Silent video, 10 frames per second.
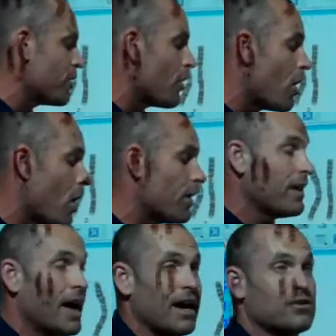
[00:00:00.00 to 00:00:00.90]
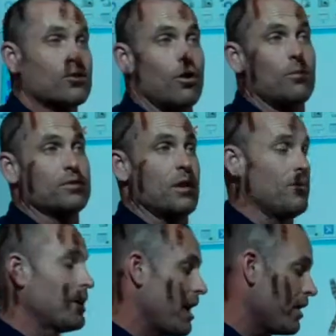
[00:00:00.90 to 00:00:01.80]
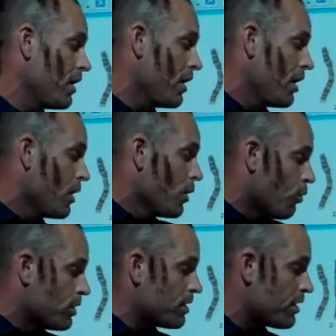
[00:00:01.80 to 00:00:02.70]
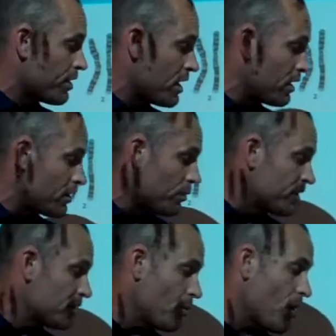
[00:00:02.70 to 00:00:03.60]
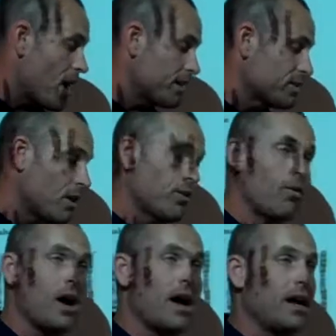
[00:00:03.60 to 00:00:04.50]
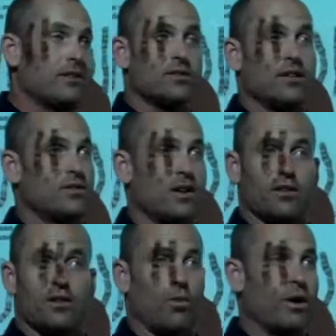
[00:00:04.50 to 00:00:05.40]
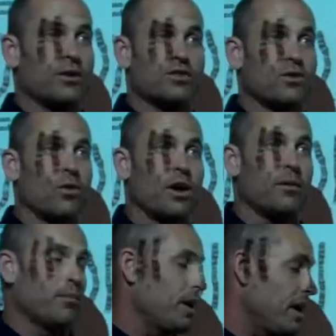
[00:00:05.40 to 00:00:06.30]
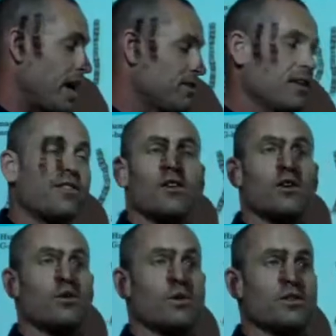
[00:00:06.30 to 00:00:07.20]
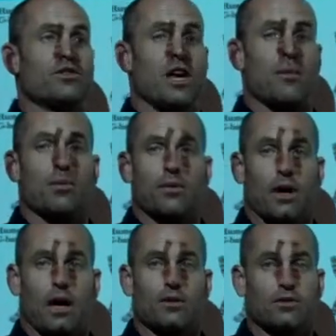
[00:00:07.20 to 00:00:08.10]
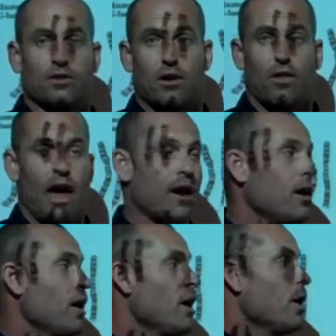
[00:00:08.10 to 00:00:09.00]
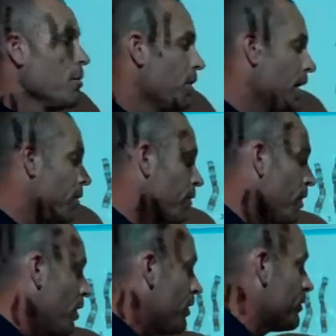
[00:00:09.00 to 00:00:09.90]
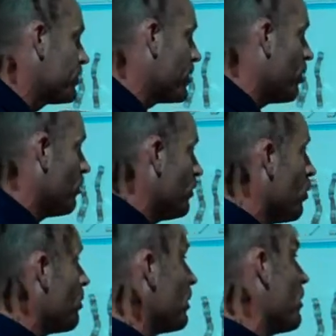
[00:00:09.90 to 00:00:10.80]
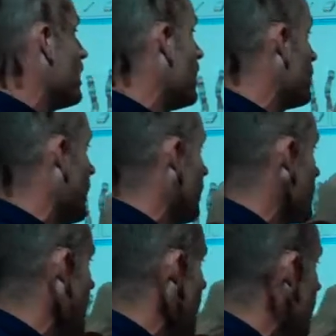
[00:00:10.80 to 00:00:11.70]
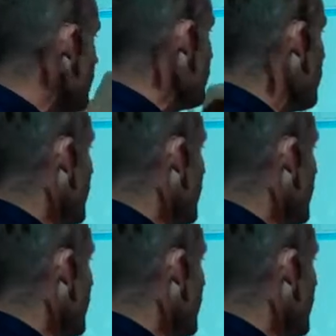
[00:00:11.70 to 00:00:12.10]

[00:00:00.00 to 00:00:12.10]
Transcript: that are on the X chromosome, okay? One other thing, the reason the Y is called the Y, it's a weird story, but it has nothing to do with its shape, okay? Just know that. But so normally what we did is we said, here's your